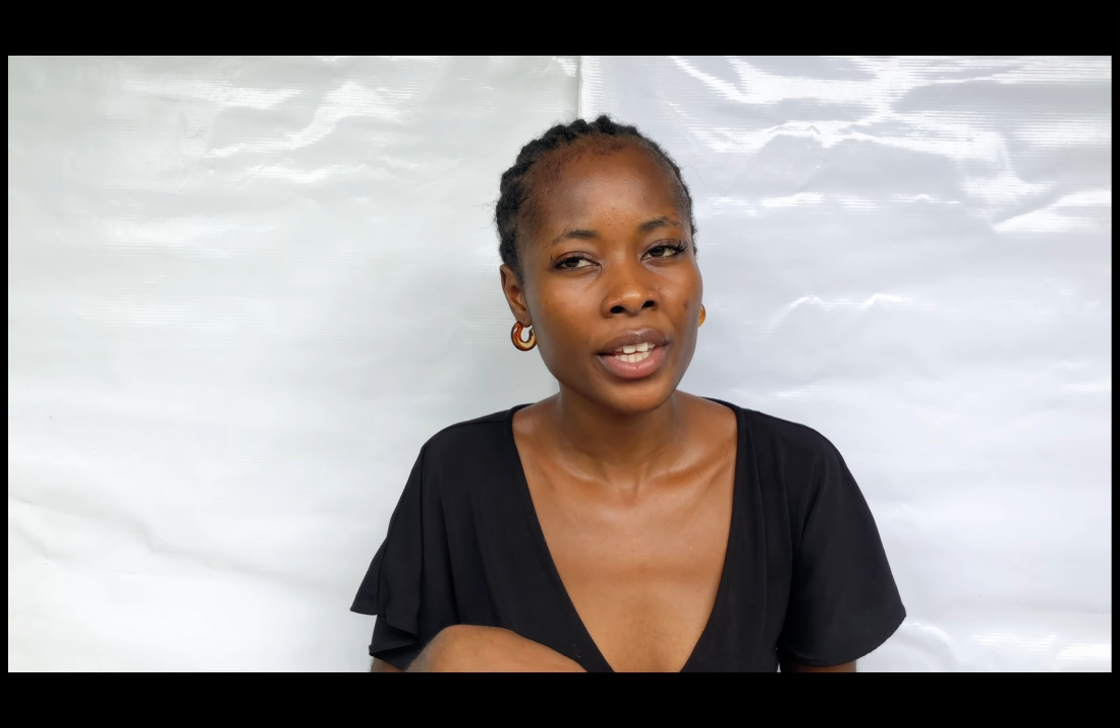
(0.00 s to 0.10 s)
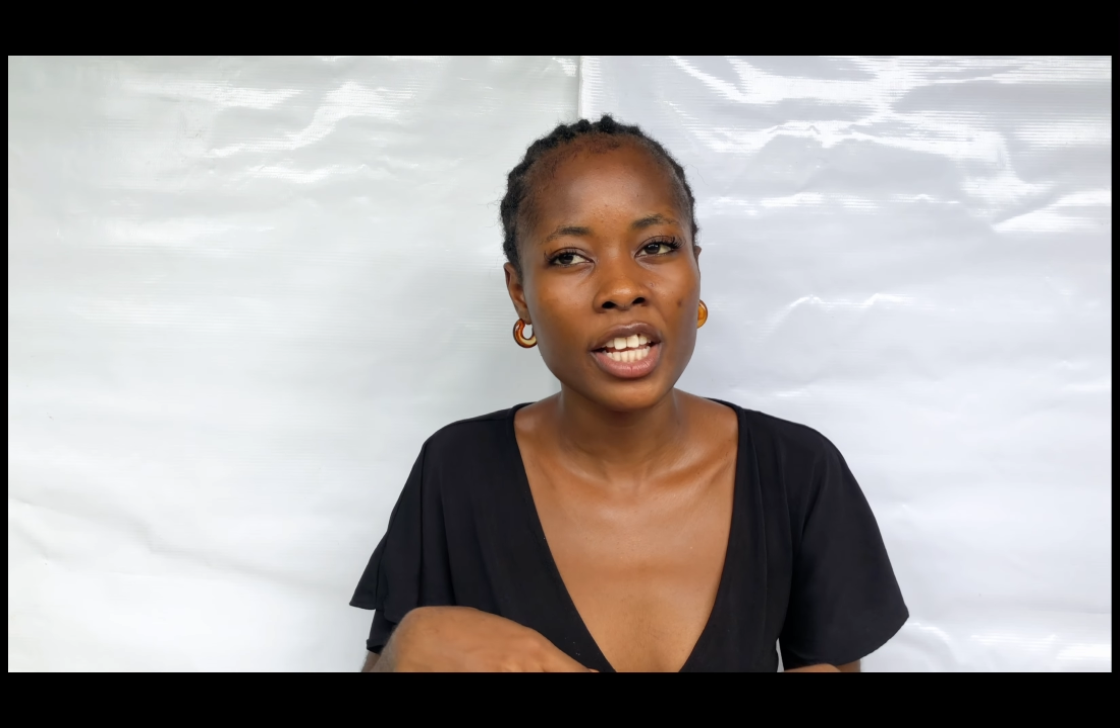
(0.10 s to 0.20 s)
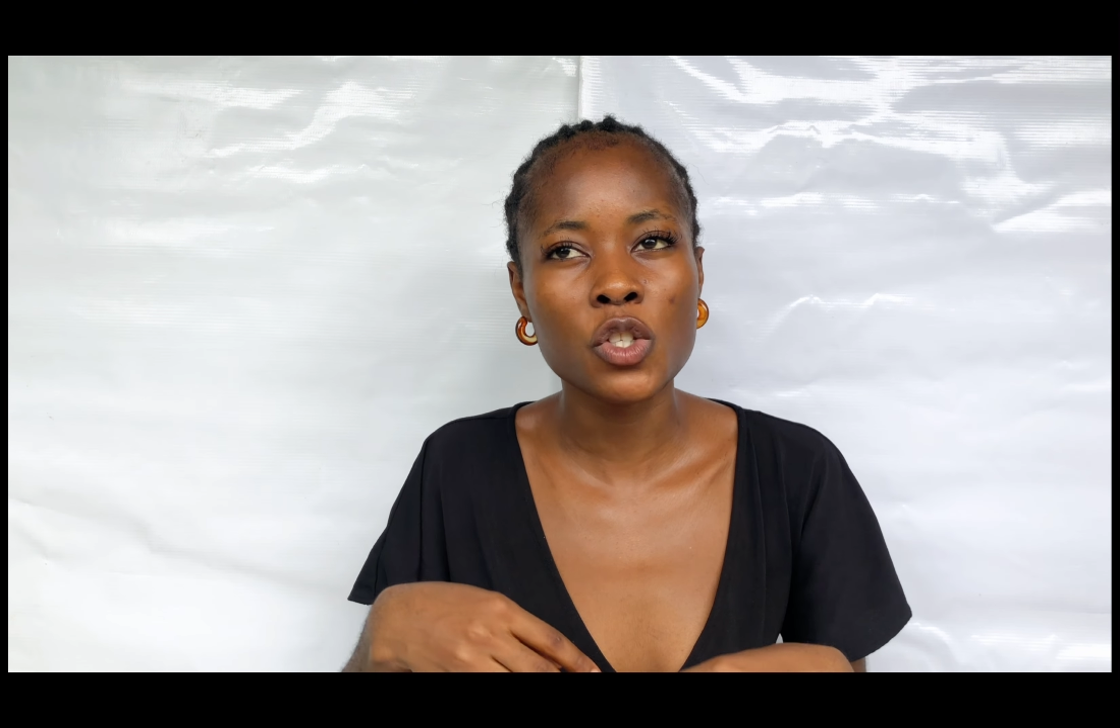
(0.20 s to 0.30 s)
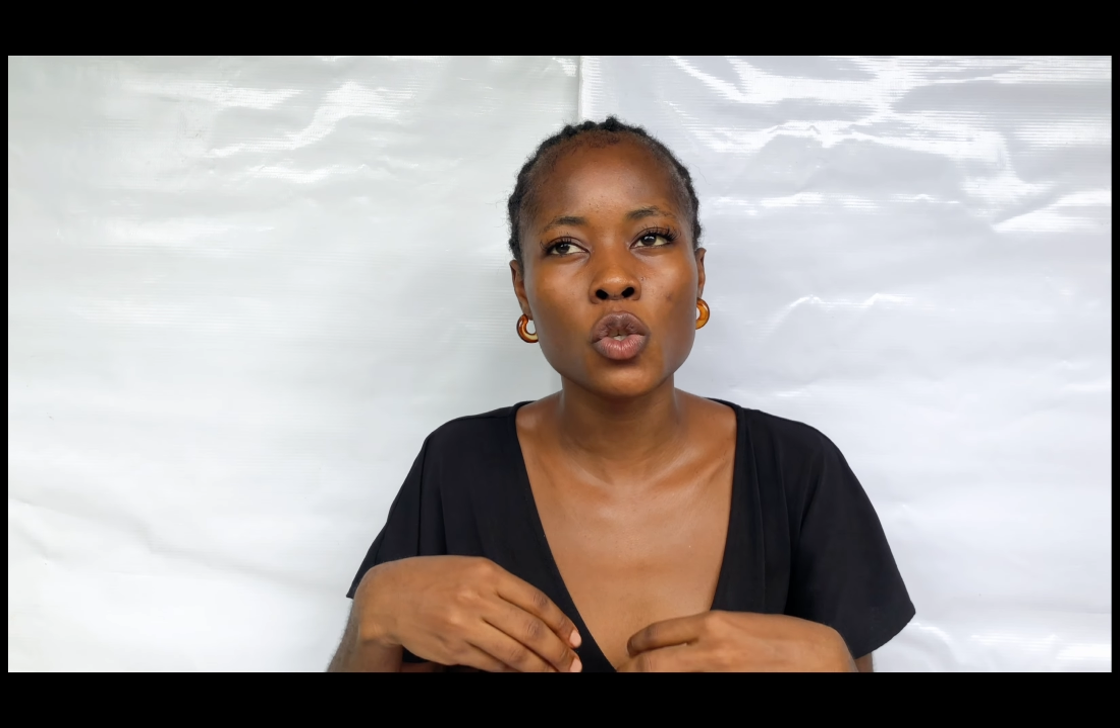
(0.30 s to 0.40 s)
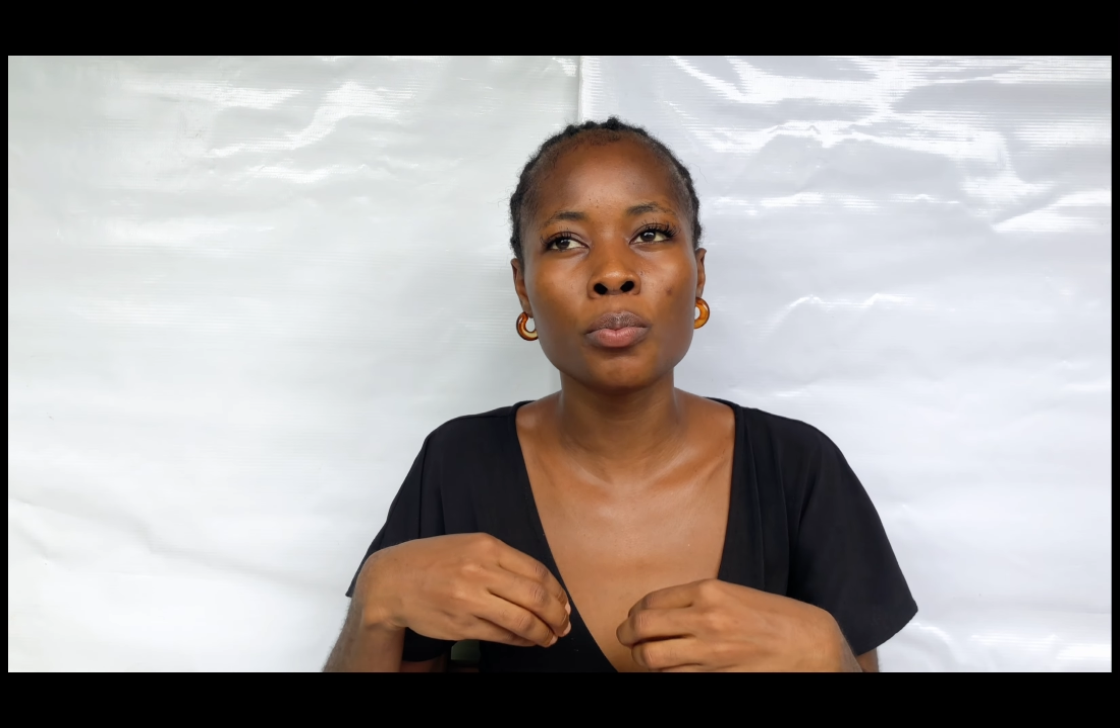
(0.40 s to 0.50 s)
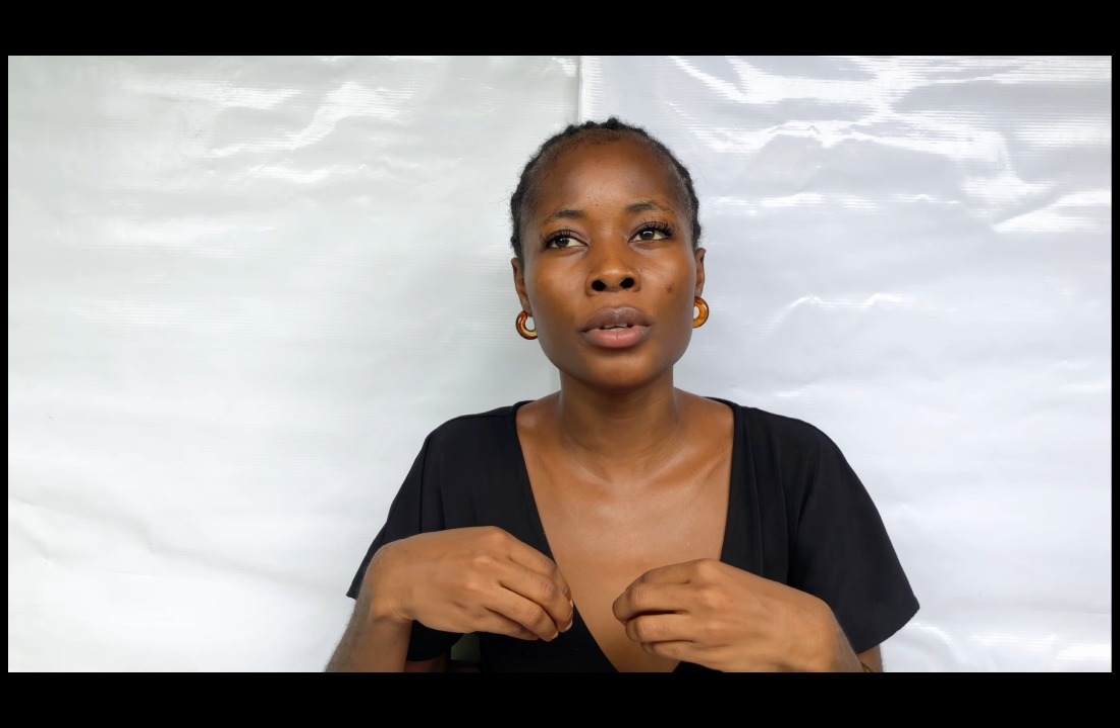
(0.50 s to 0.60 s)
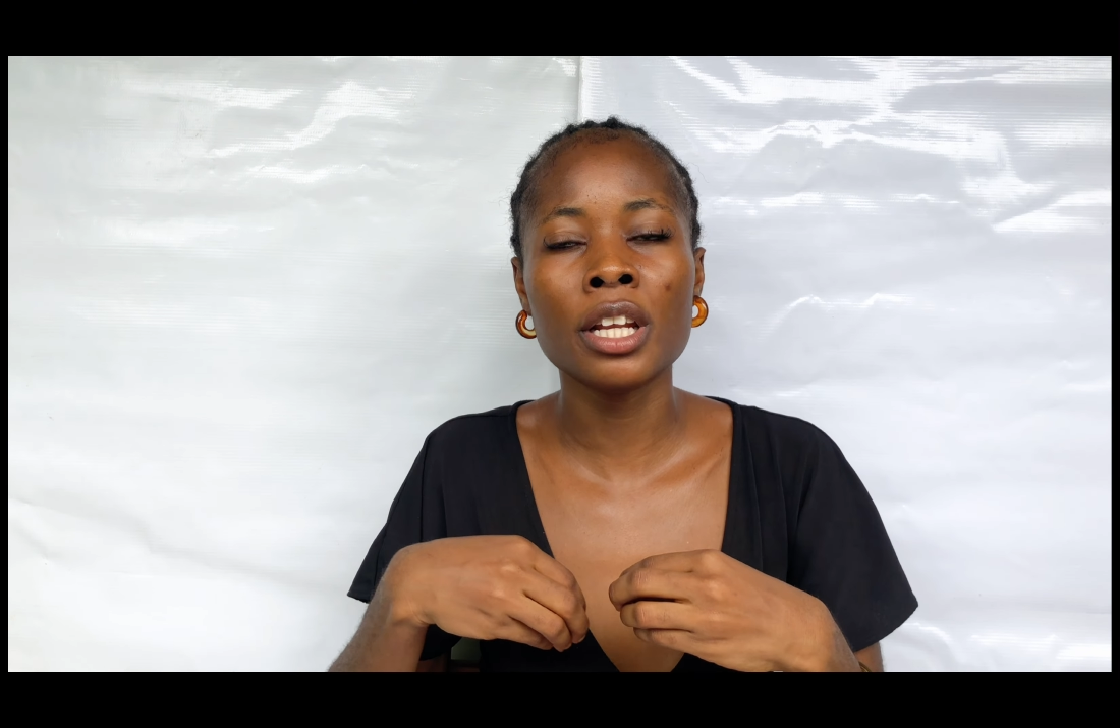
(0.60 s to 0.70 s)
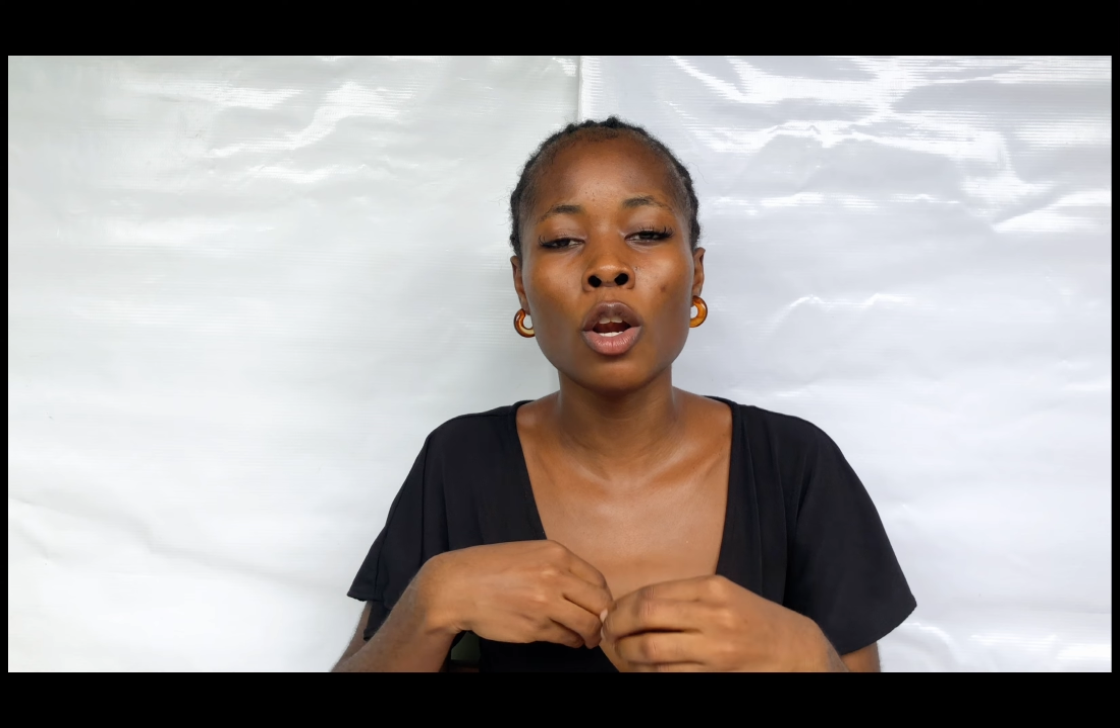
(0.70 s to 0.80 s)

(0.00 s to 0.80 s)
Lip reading: It will be